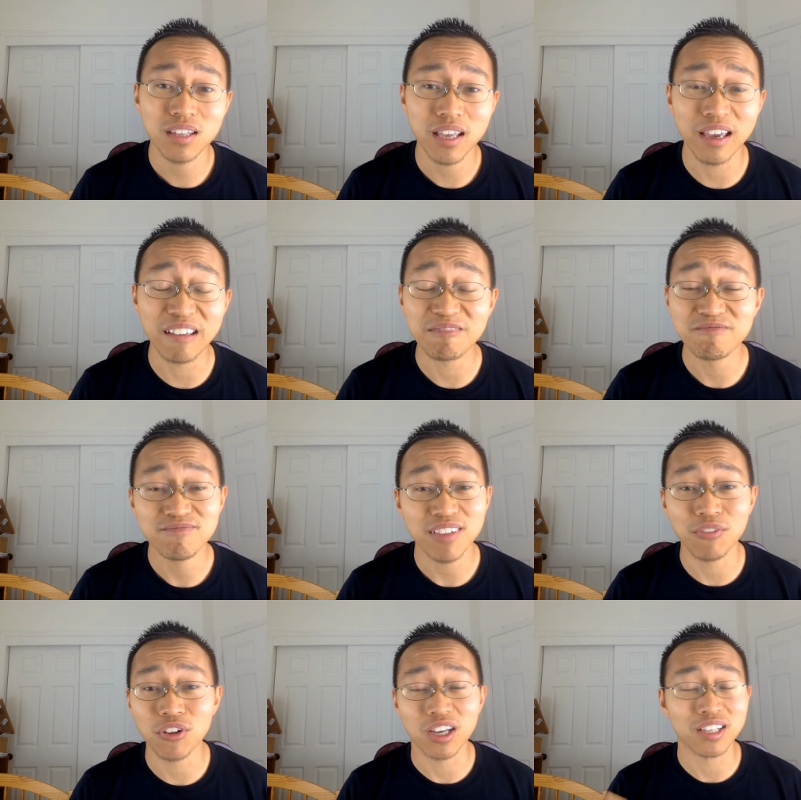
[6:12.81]
And I
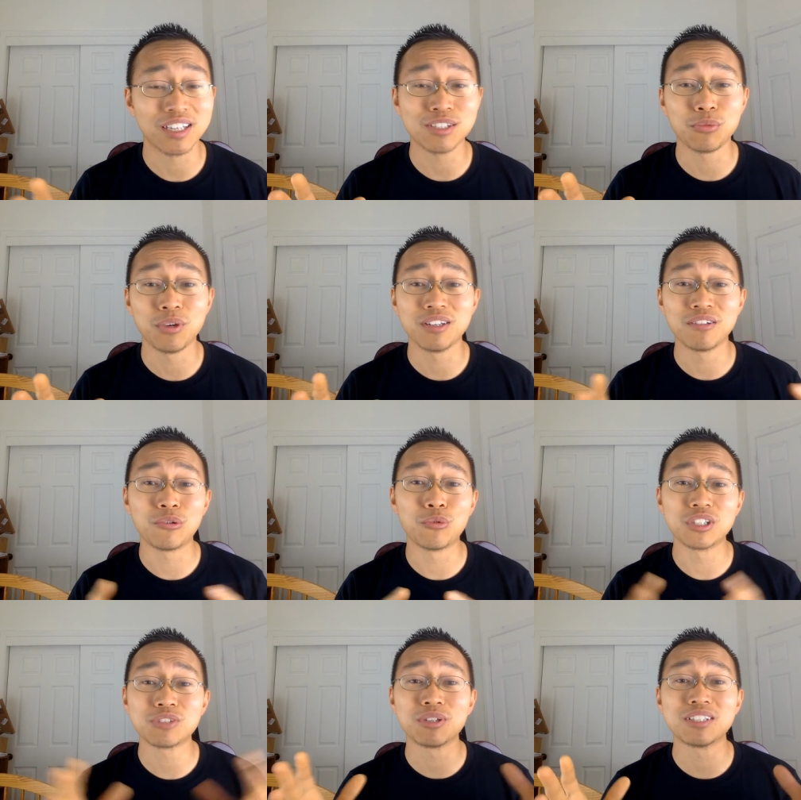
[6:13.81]
feel like that's one of the
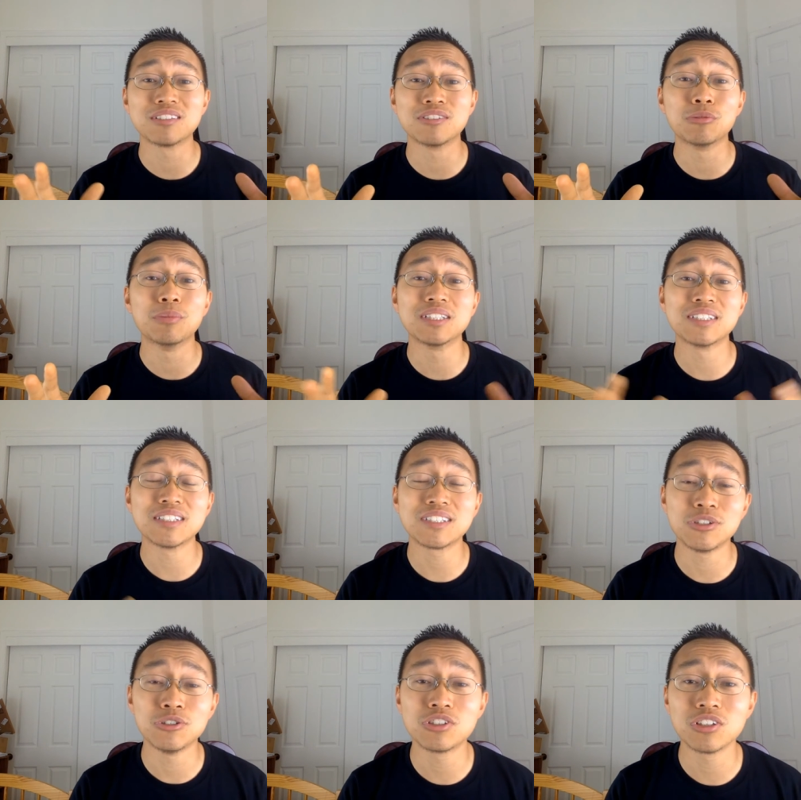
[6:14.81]
worst ways to do business.
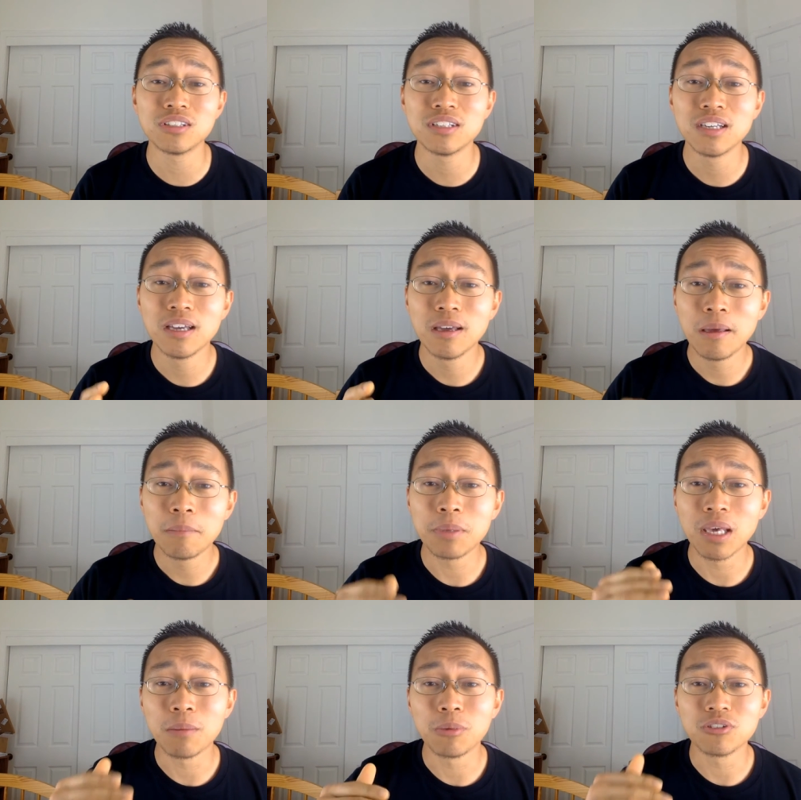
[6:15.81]
You should
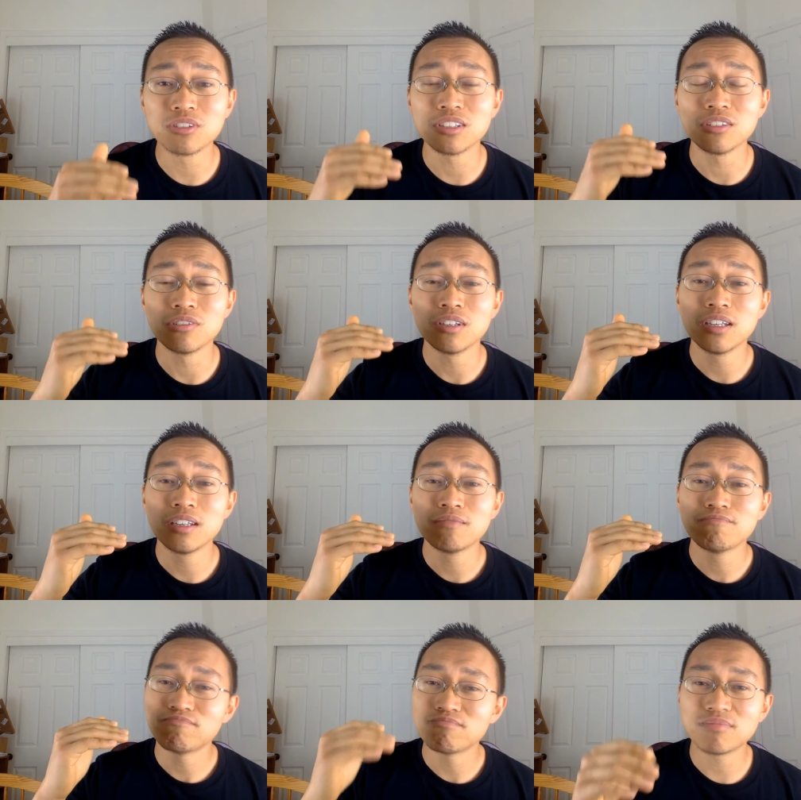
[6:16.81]
be able to
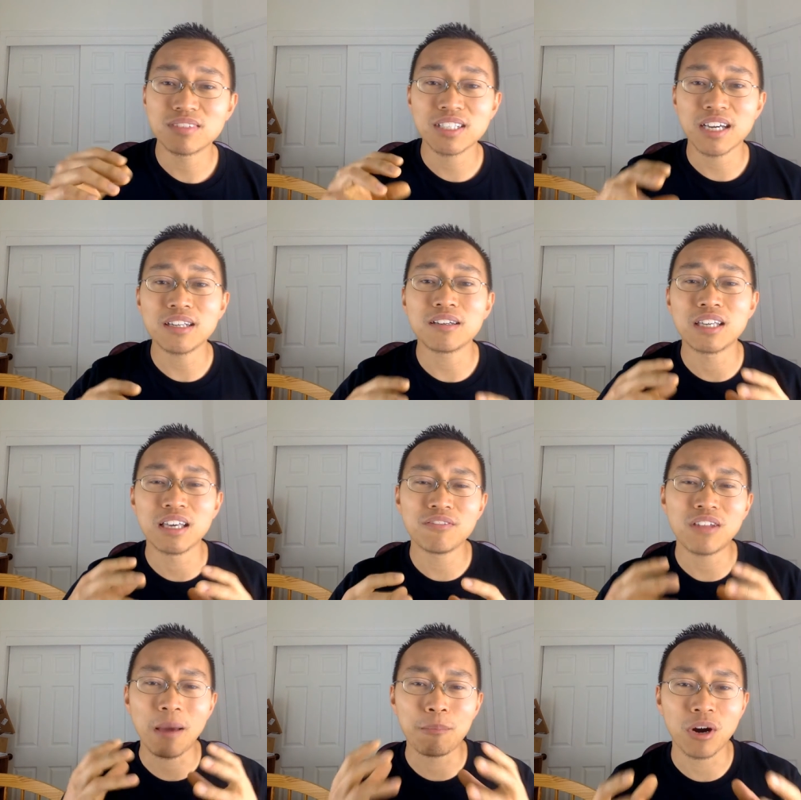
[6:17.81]
kind of give
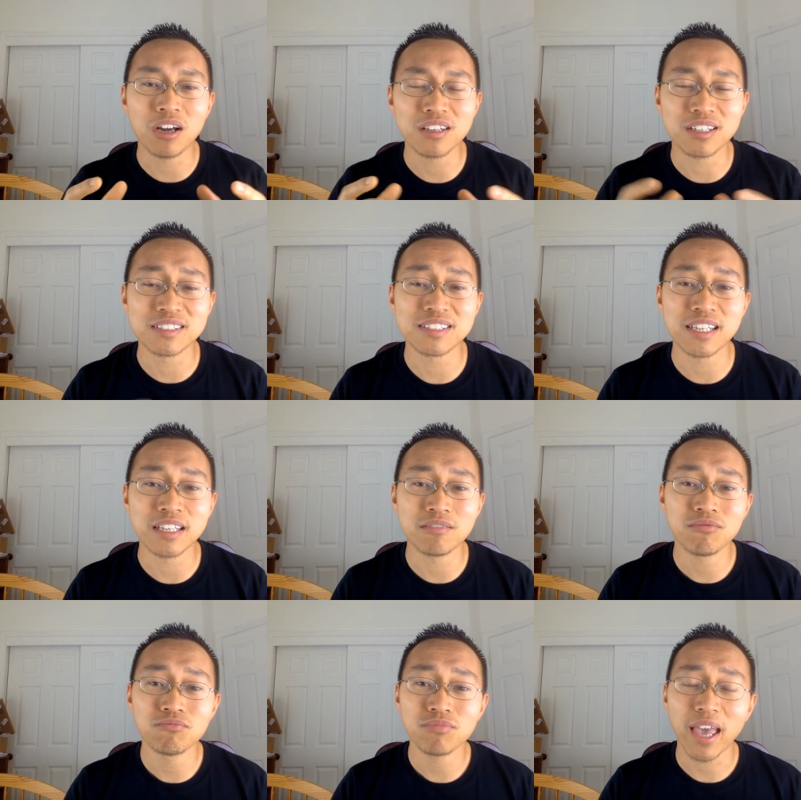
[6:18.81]
that product and saying,
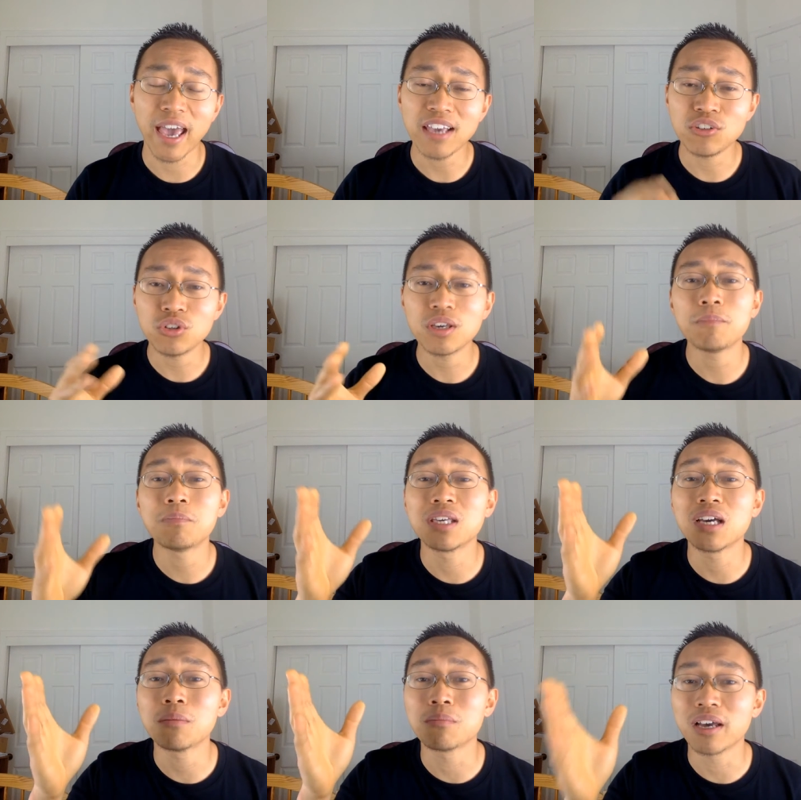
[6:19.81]
hey, you can
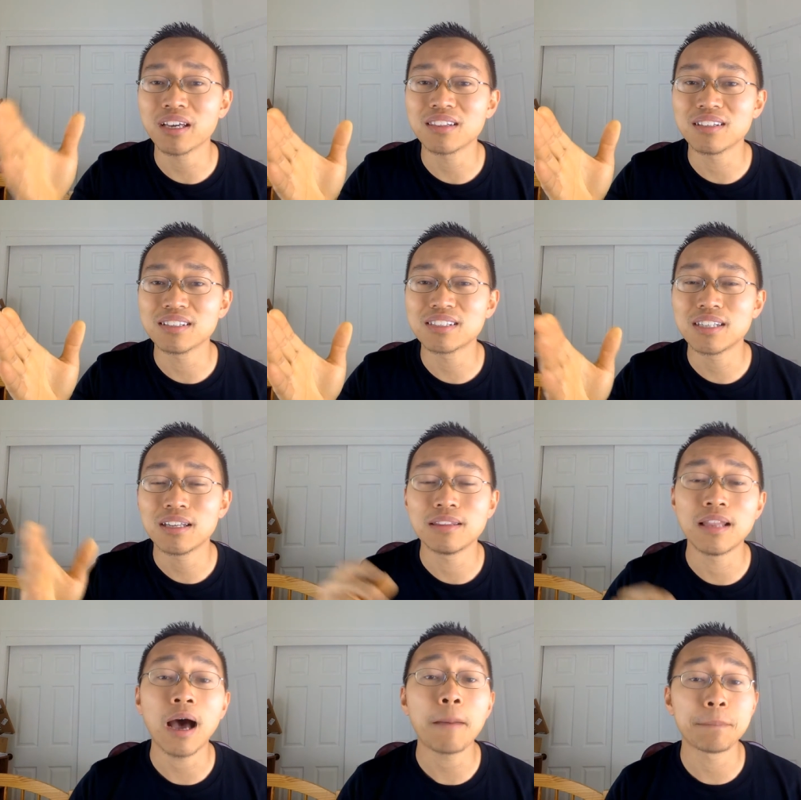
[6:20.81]
become like this,
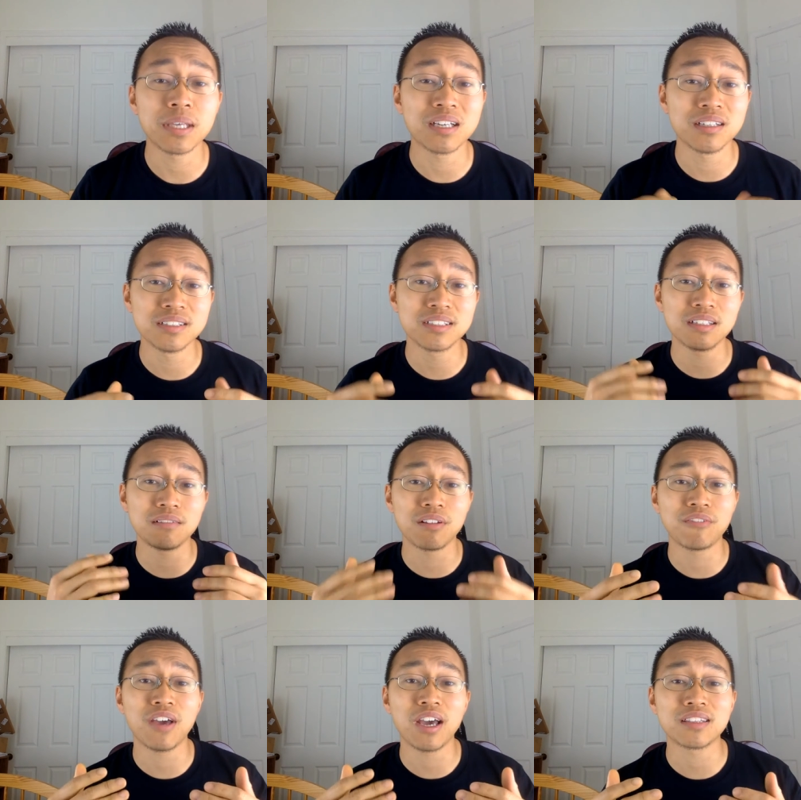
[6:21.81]
not because of the
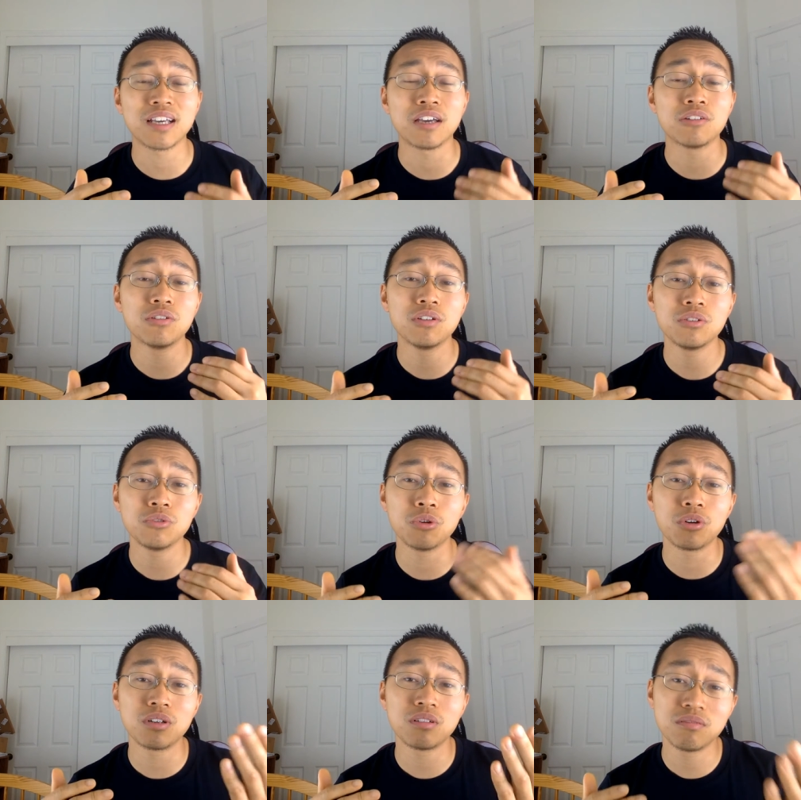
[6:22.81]
fact that
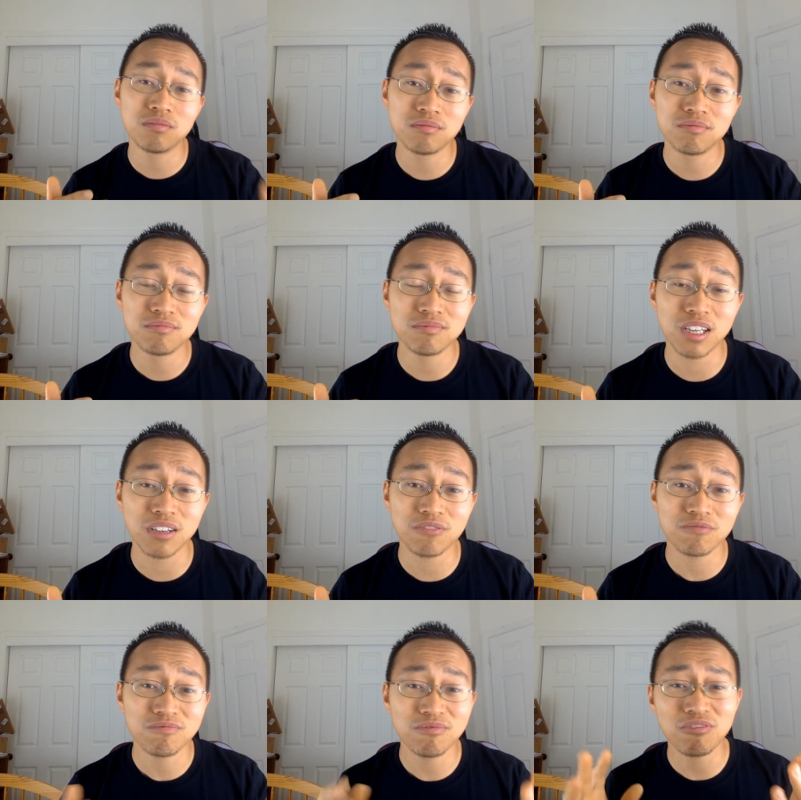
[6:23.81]
you're like
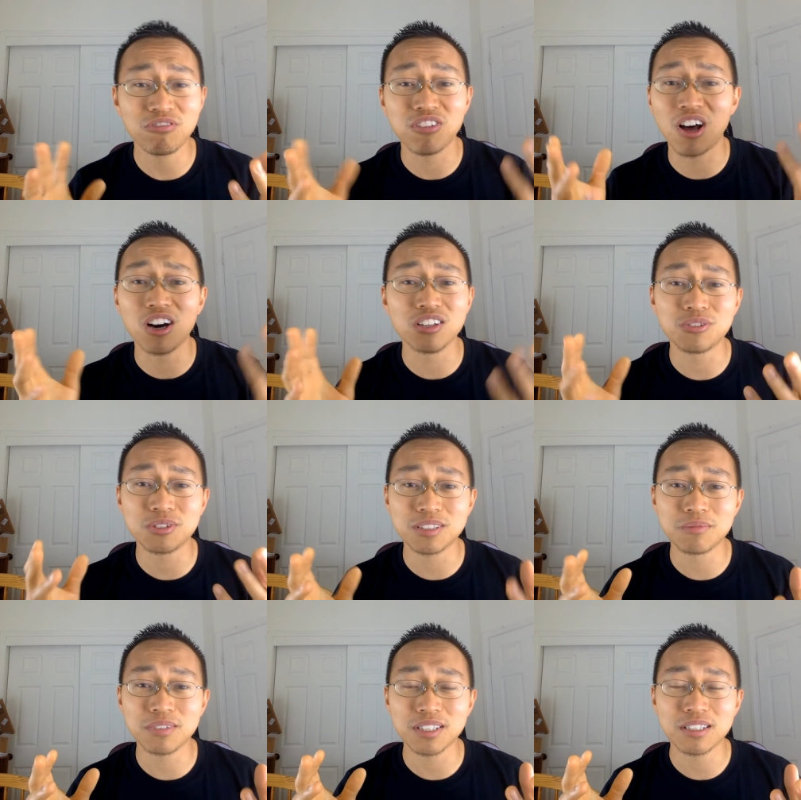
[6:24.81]
flawed or
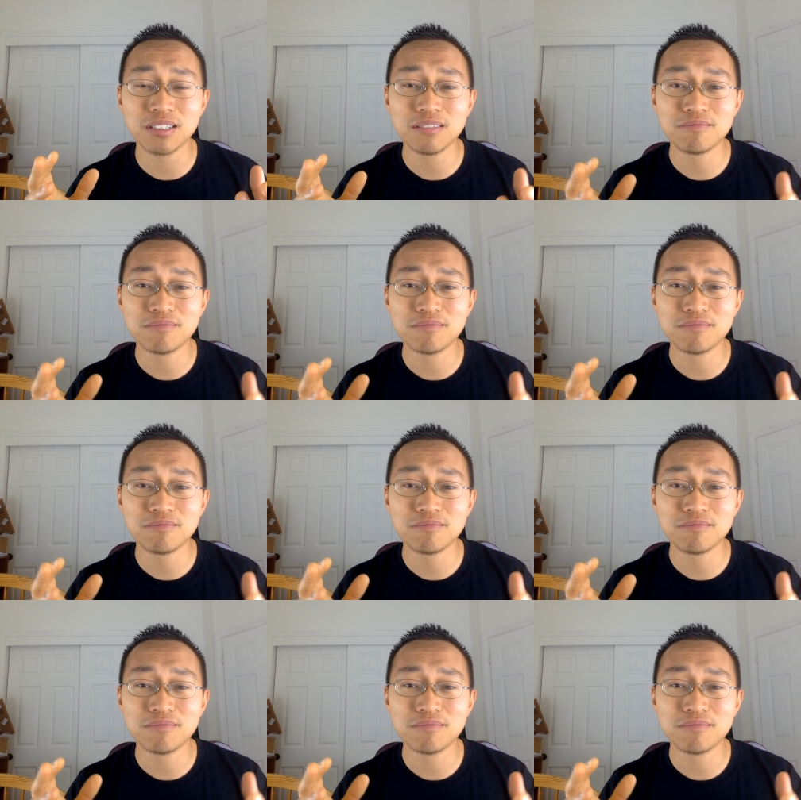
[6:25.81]
something.